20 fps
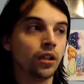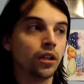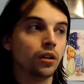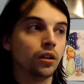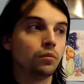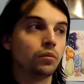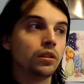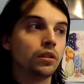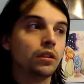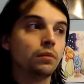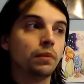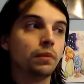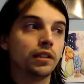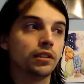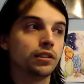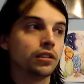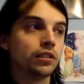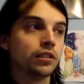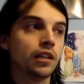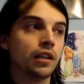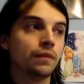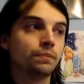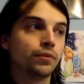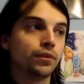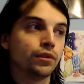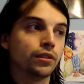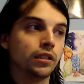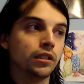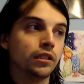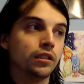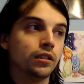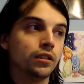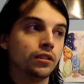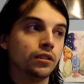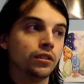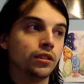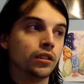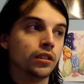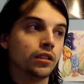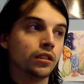One of the best examples is
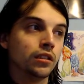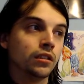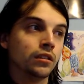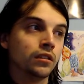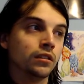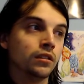Dark